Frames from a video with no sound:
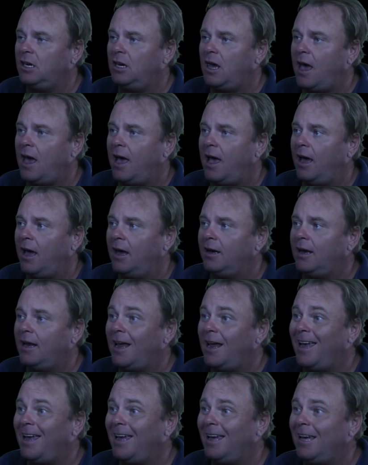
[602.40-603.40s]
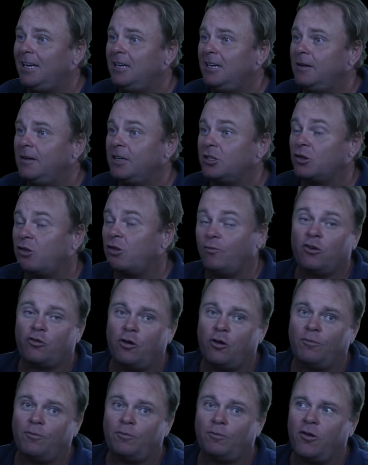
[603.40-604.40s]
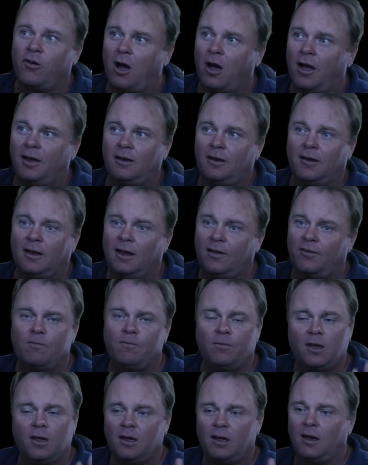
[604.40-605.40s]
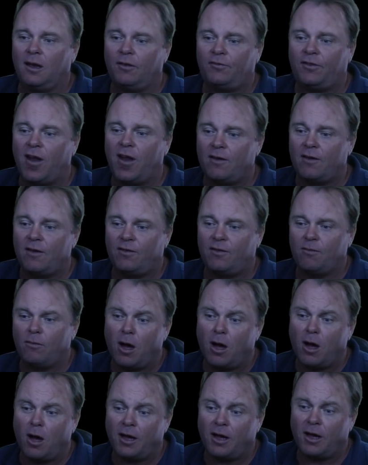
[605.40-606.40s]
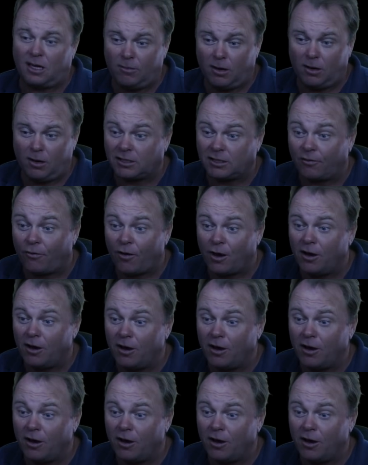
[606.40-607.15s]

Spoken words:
and he is a real crypto guy. Love him. Love to have him on my team and as a friend.